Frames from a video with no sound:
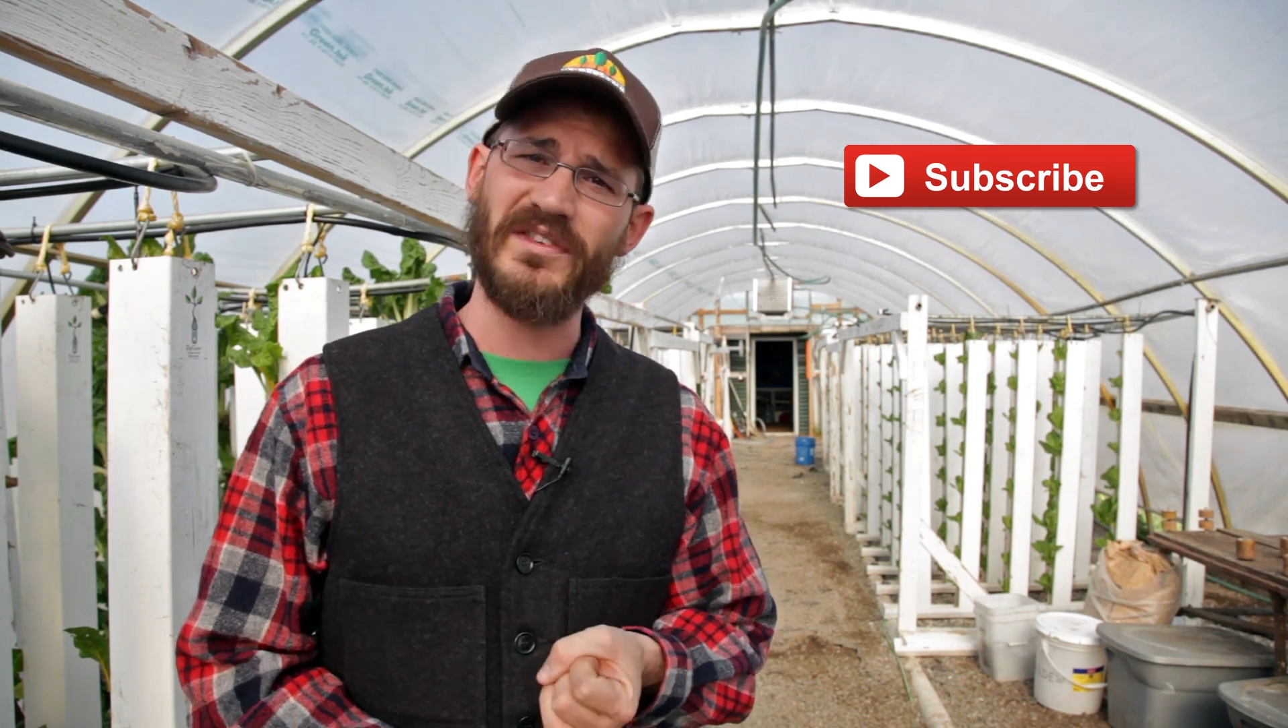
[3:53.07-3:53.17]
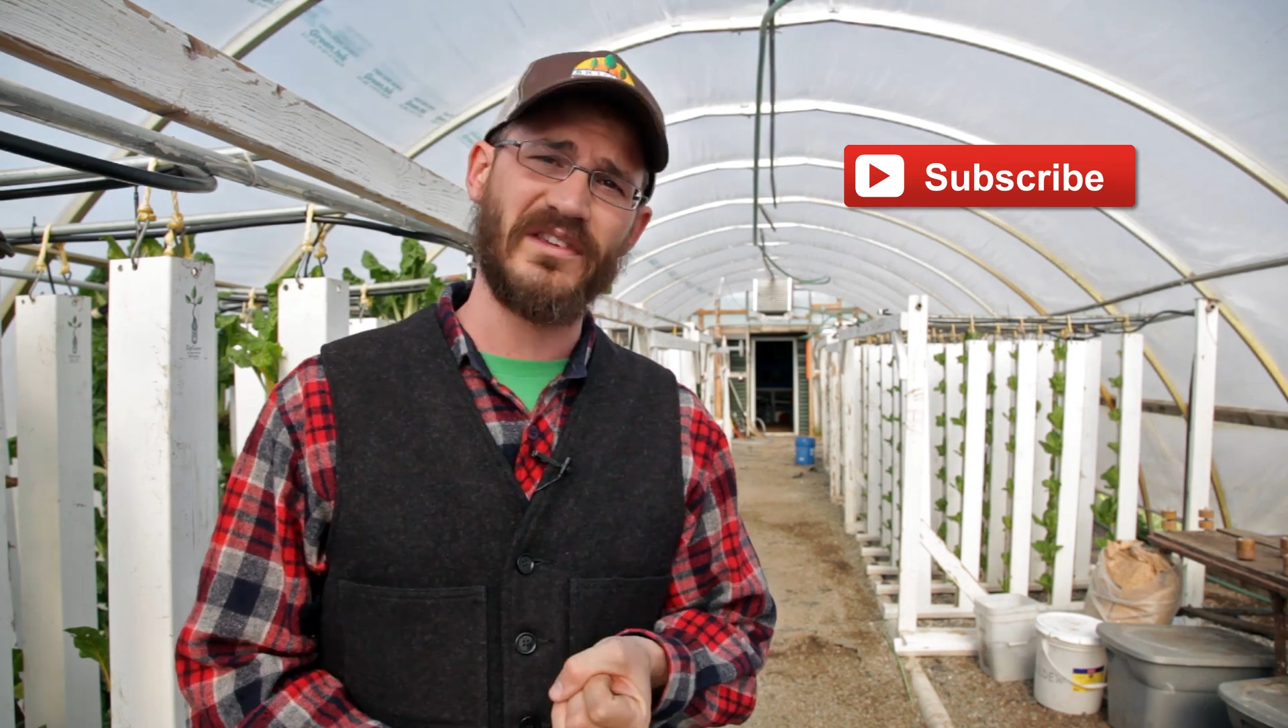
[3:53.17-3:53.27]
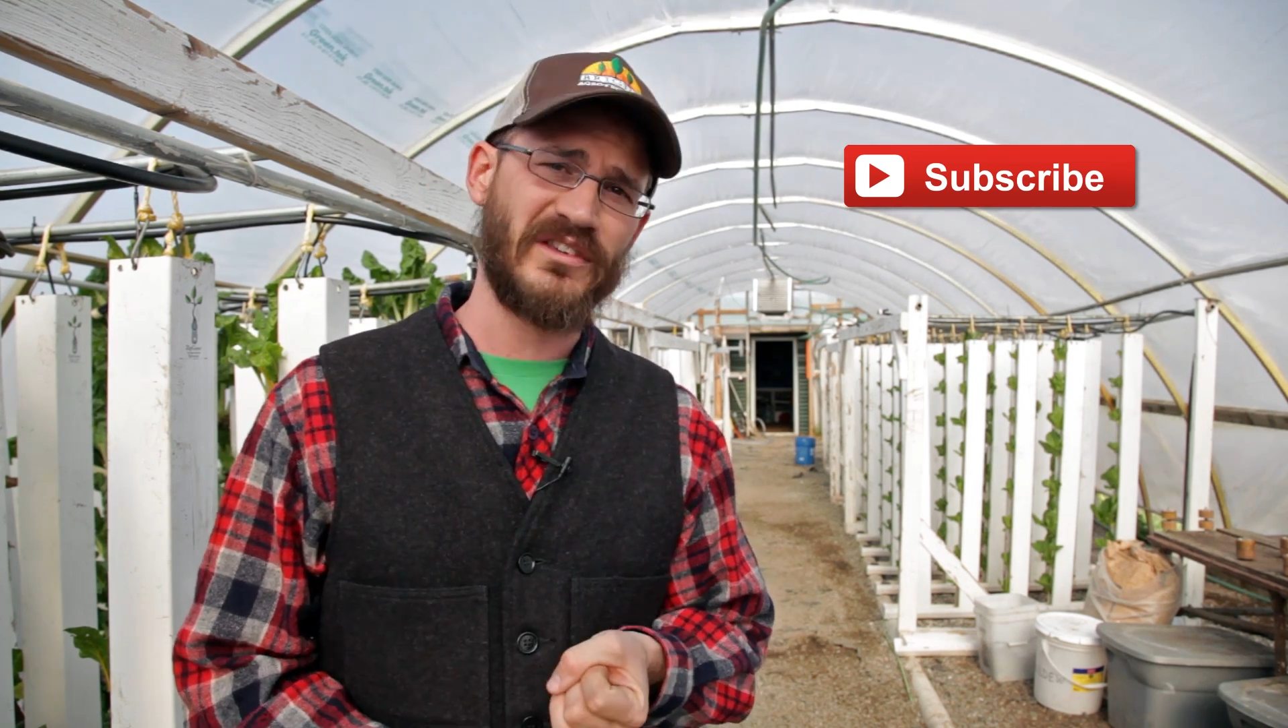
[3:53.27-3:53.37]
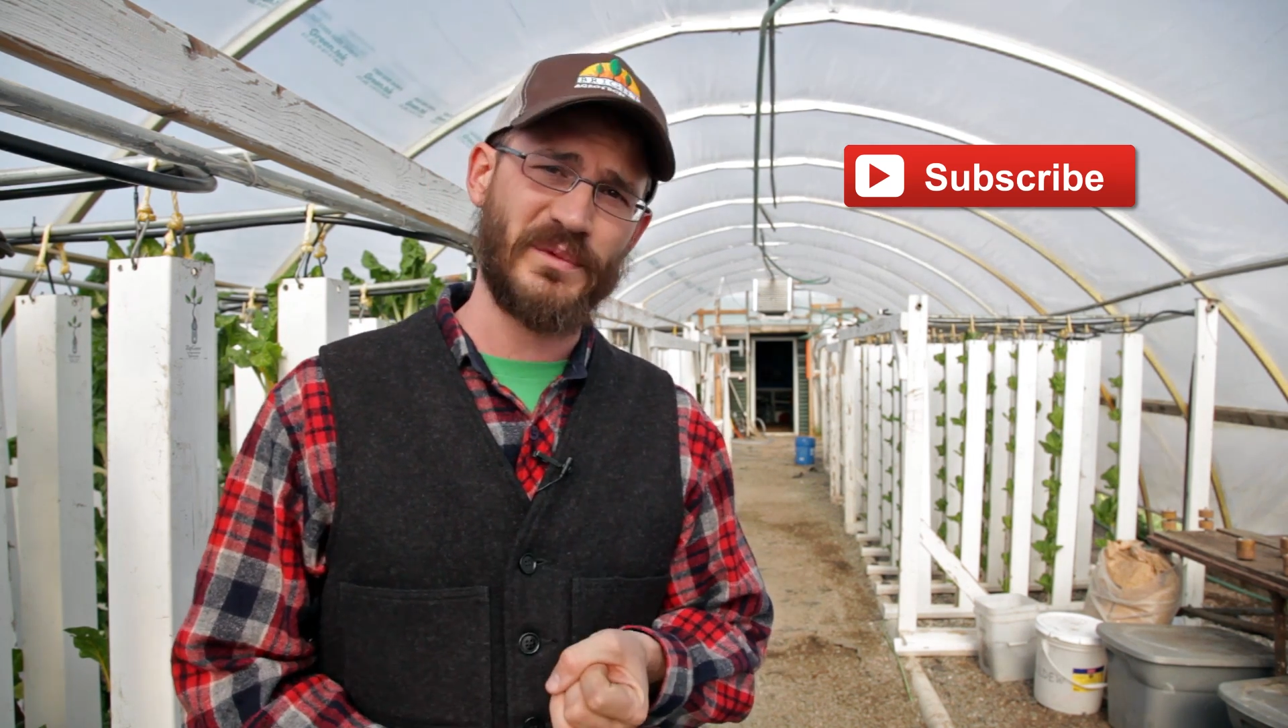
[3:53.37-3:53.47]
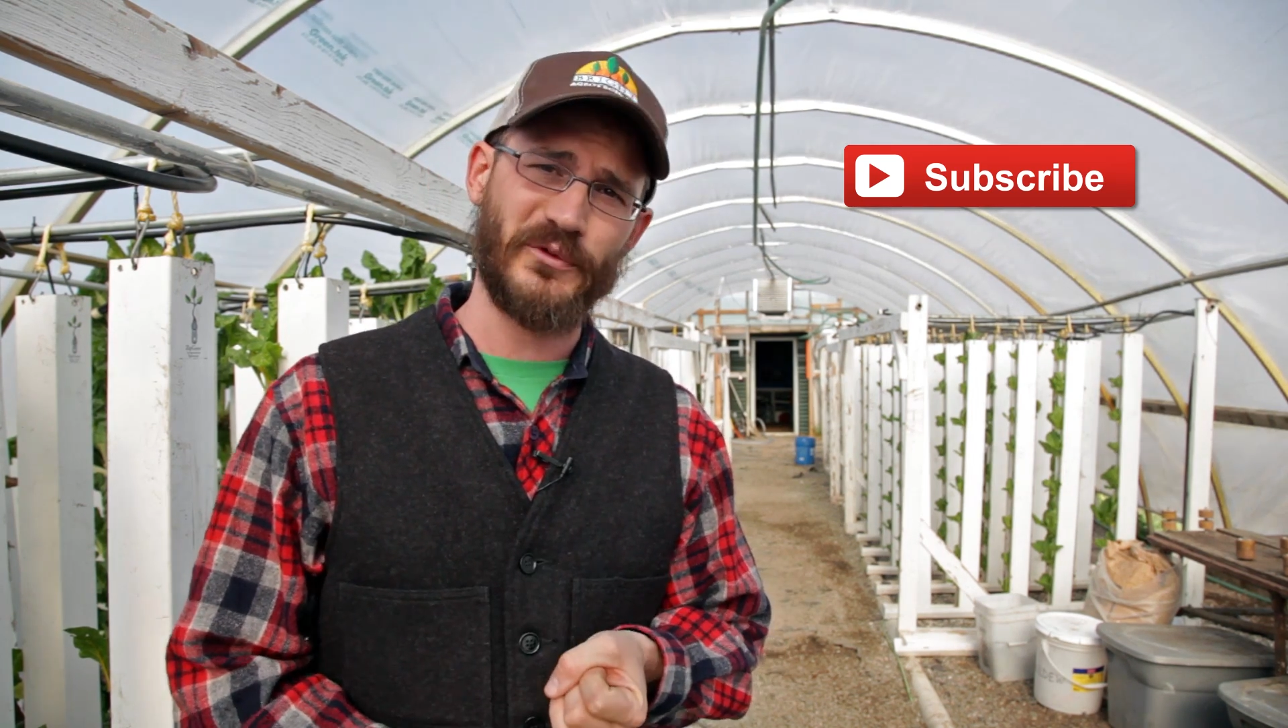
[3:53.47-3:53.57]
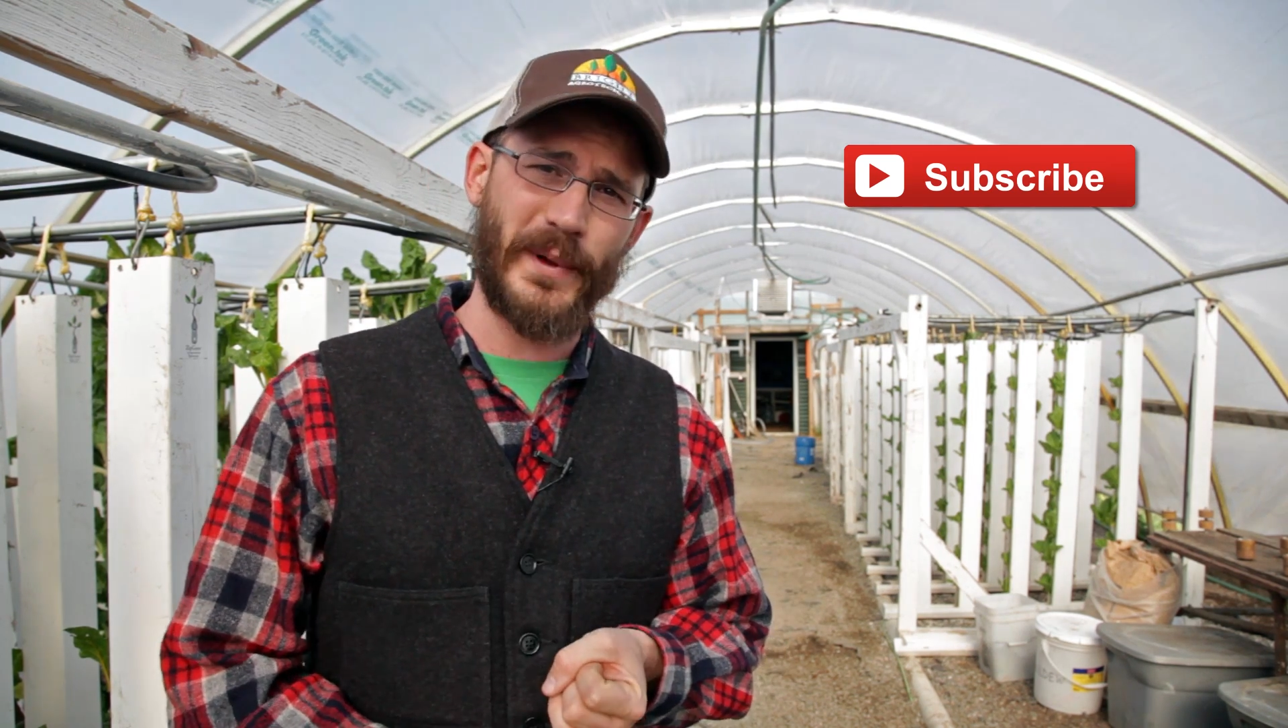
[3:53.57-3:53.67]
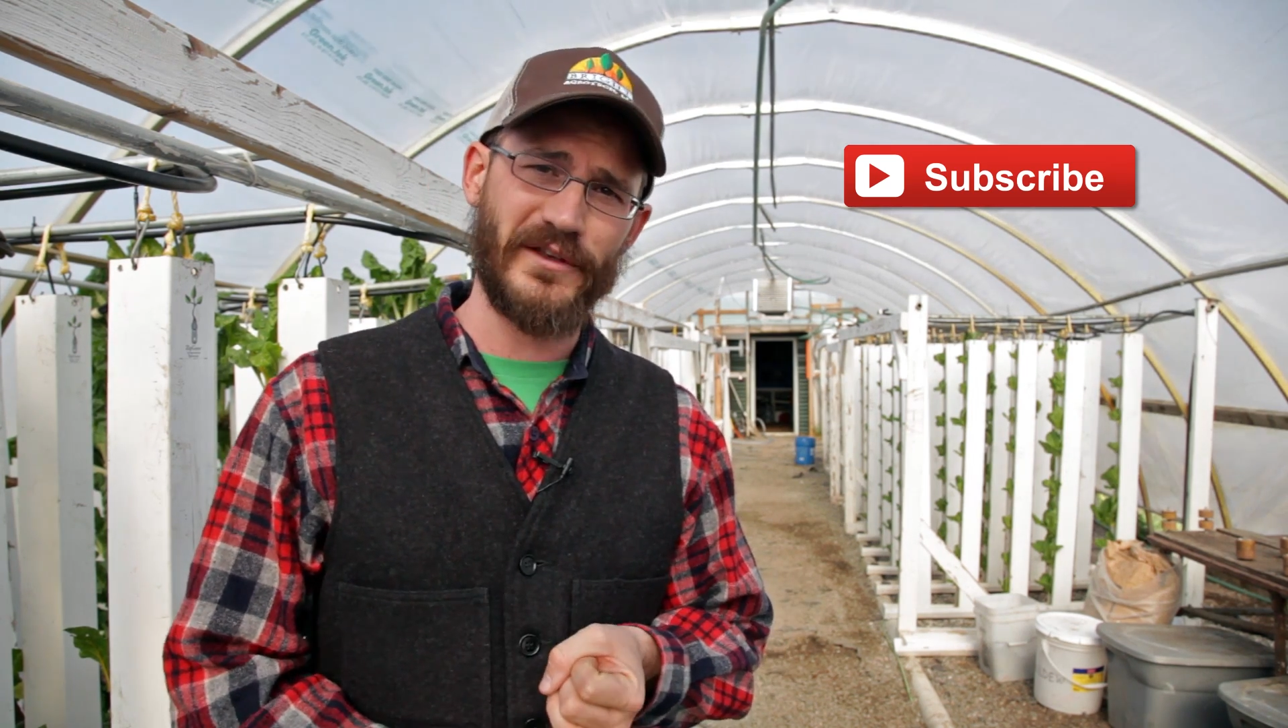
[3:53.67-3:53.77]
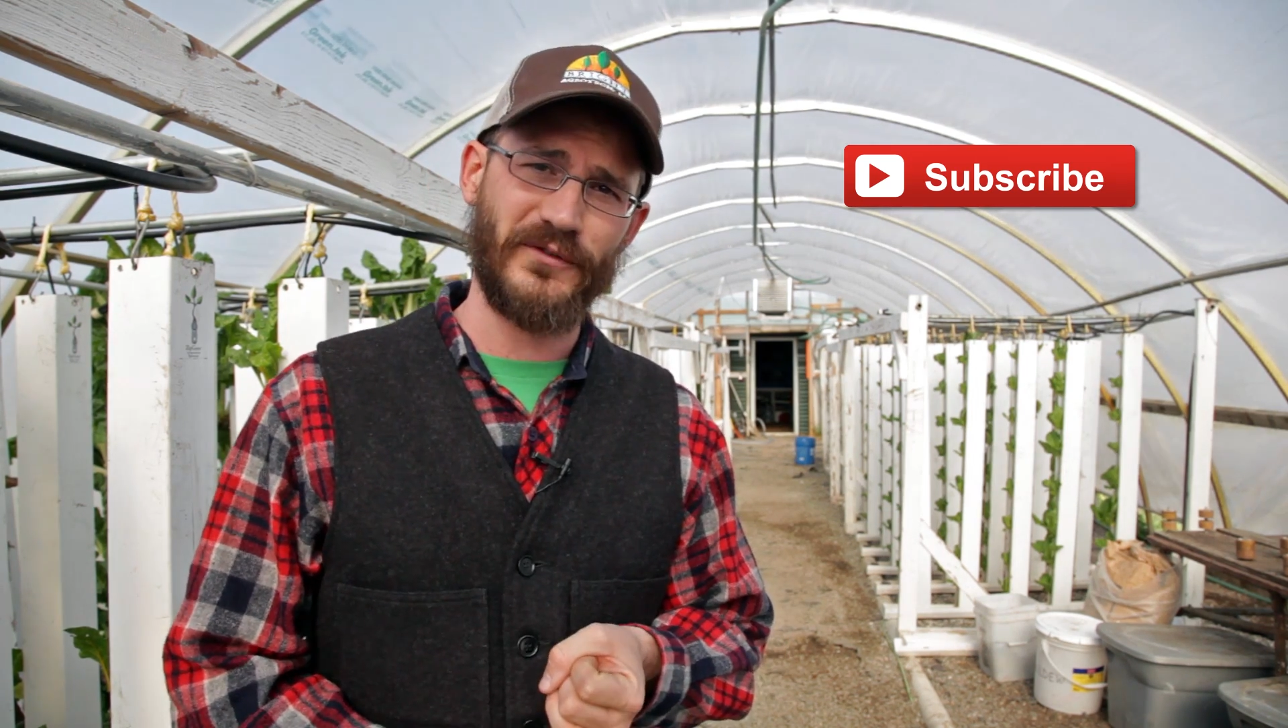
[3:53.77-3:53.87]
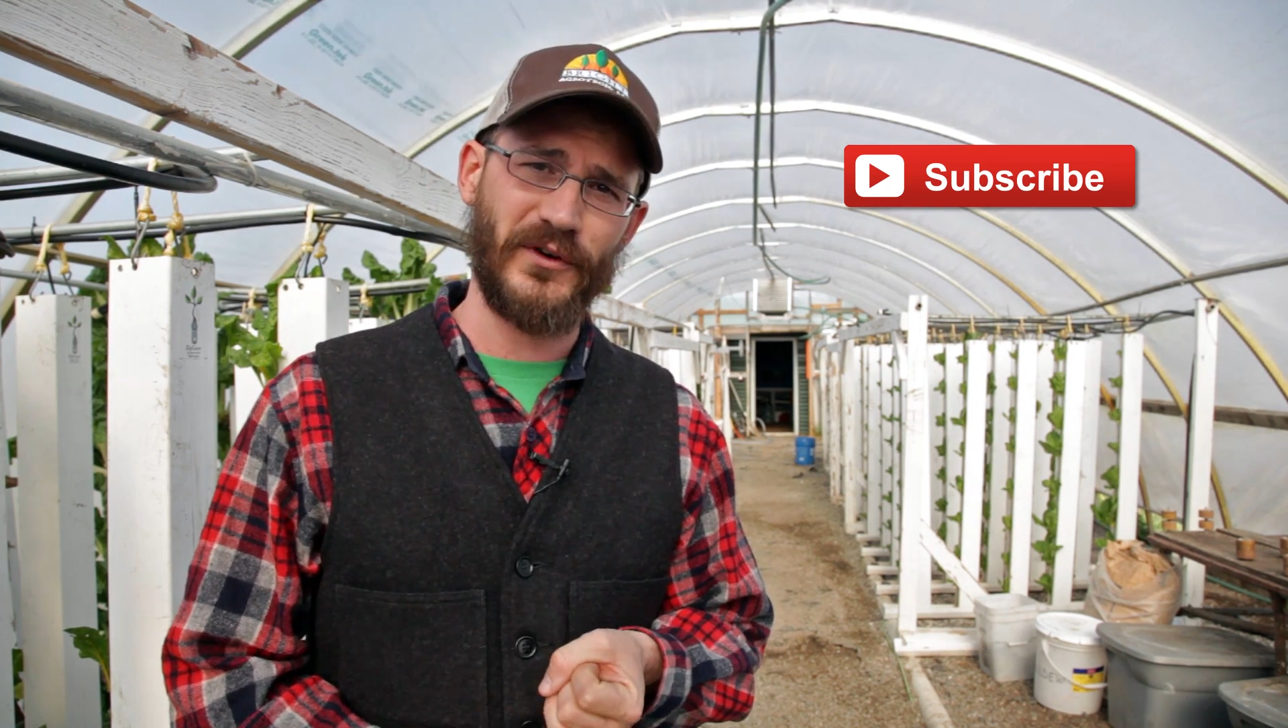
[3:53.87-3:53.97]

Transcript: system is best